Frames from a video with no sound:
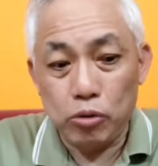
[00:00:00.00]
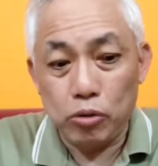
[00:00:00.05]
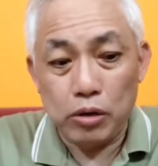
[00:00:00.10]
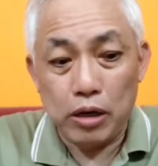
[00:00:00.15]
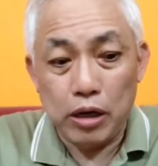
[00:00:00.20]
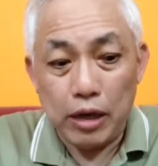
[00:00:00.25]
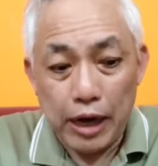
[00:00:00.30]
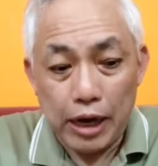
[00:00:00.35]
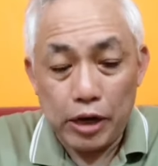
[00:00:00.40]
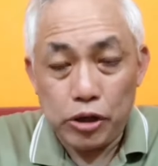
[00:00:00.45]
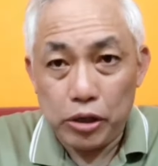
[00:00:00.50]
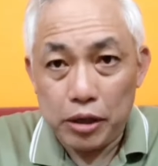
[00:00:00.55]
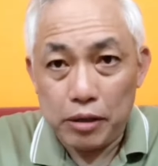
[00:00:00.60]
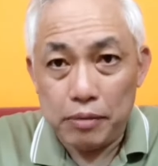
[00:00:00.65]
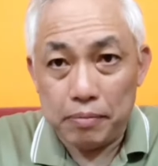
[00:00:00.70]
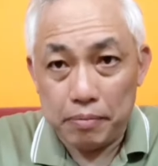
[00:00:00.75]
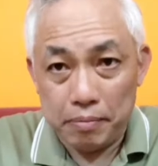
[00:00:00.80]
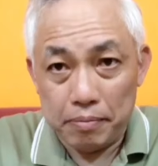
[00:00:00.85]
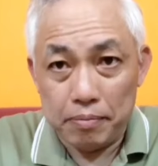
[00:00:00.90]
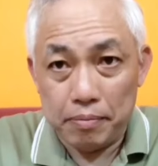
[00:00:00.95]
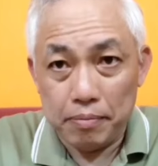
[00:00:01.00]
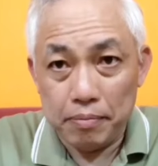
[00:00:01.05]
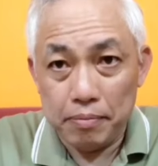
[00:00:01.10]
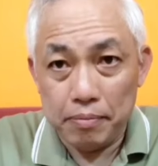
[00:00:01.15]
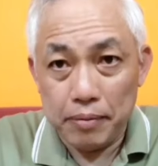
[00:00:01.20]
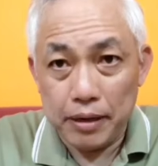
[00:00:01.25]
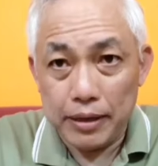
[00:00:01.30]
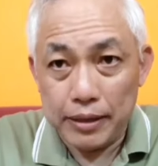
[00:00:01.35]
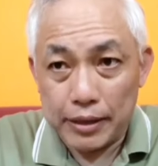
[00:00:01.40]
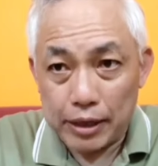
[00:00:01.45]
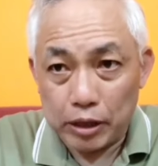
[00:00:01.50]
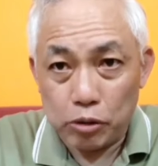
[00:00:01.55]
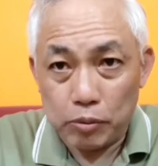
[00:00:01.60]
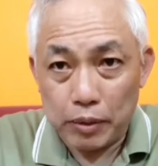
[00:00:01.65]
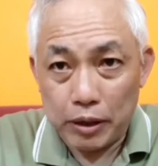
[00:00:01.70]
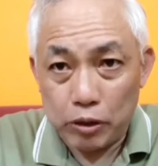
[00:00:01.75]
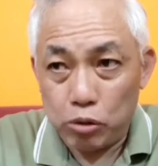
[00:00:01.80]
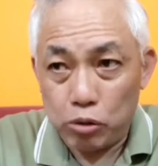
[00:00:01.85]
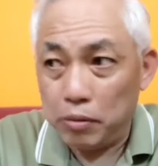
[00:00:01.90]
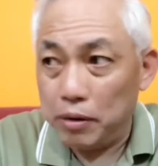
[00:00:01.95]
to the nation in such a
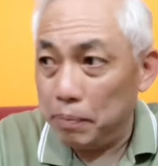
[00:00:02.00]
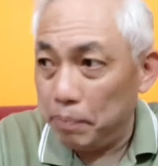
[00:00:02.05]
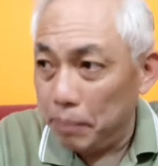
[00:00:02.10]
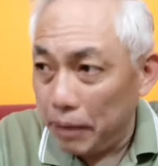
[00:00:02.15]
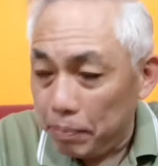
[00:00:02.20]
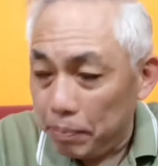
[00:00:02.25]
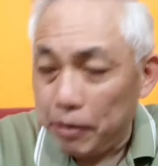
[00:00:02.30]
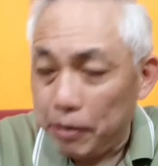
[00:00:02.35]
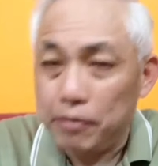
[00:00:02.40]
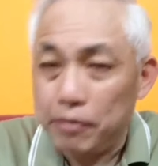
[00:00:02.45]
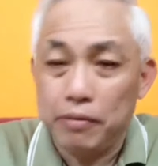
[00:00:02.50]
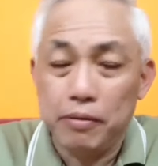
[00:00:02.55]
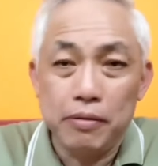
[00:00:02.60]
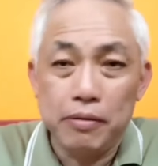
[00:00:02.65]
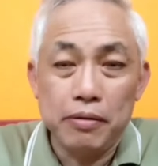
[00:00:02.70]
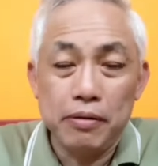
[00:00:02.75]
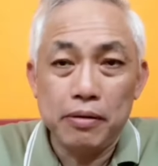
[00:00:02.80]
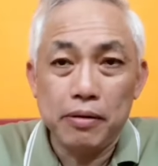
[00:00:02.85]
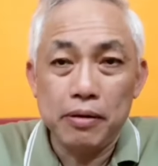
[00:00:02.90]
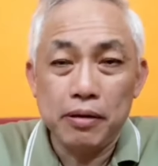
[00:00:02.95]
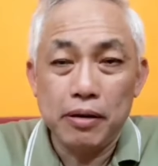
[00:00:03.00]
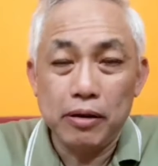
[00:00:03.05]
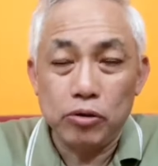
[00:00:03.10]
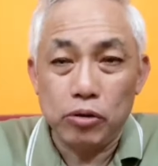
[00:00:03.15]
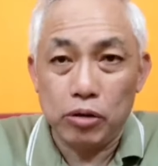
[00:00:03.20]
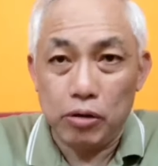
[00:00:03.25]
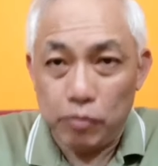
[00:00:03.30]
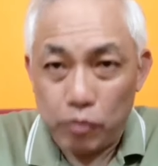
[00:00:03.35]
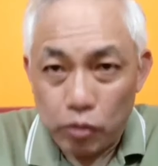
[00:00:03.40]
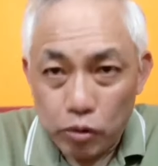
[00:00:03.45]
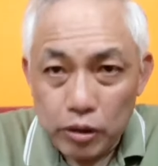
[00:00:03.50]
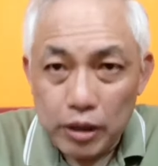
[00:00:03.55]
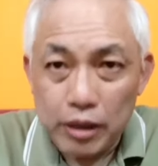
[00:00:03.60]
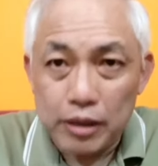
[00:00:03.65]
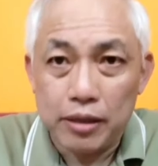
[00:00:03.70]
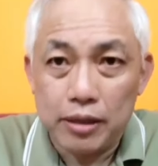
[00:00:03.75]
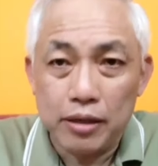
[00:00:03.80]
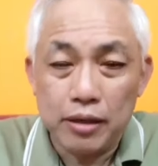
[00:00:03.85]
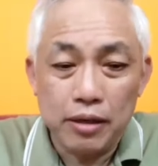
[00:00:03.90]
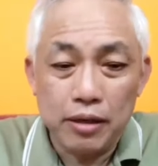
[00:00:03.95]
way, to the people, to the
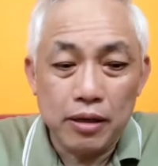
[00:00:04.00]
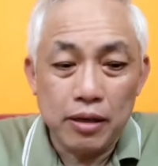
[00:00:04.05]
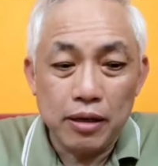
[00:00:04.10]
voters,